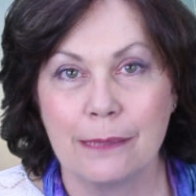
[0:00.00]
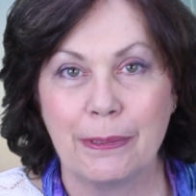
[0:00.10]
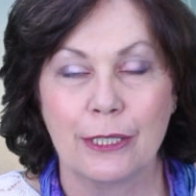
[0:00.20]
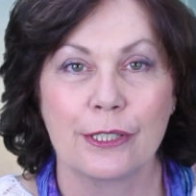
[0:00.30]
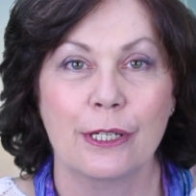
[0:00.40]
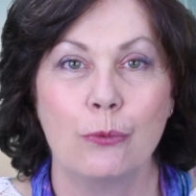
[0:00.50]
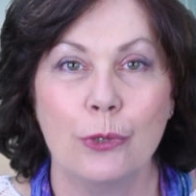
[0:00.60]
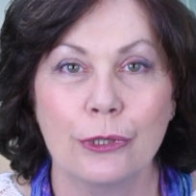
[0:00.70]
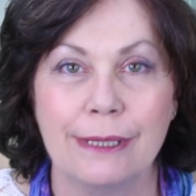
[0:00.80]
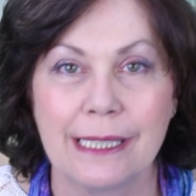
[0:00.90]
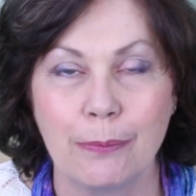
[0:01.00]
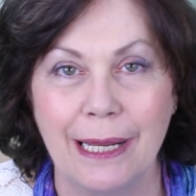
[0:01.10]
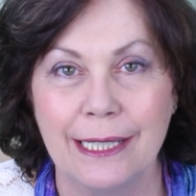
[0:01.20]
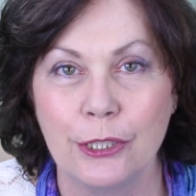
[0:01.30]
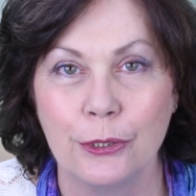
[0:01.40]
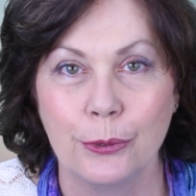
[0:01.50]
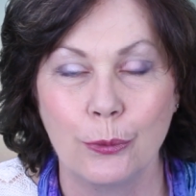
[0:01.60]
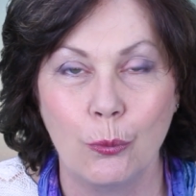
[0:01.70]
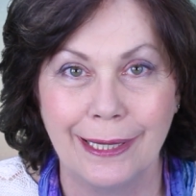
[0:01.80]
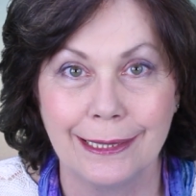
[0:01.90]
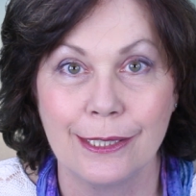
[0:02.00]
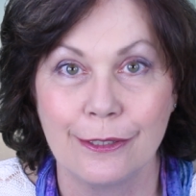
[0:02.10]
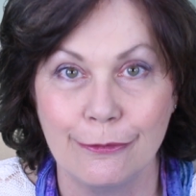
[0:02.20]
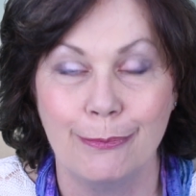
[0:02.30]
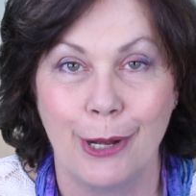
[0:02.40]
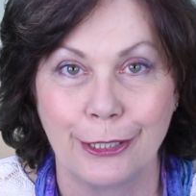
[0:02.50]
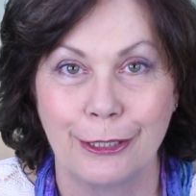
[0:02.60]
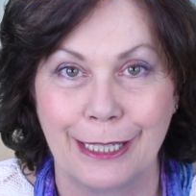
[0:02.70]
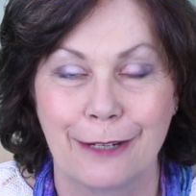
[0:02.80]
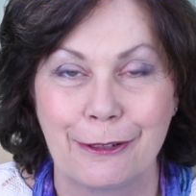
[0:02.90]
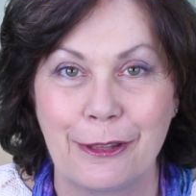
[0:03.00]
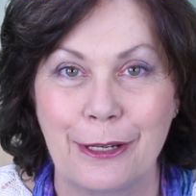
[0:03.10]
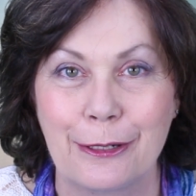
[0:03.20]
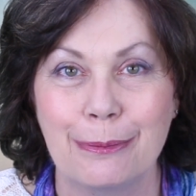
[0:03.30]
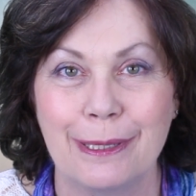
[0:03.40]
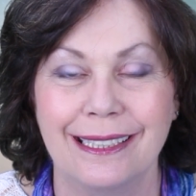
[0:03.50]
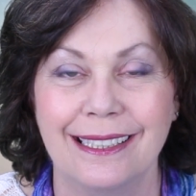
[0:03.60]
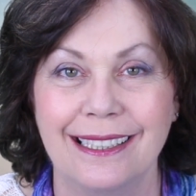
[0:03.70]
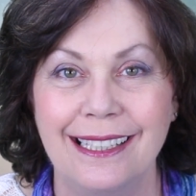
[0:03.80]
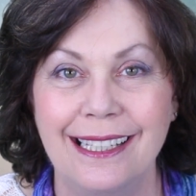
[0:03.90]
is because I want to explain to you the wonders of microcurrent therapy,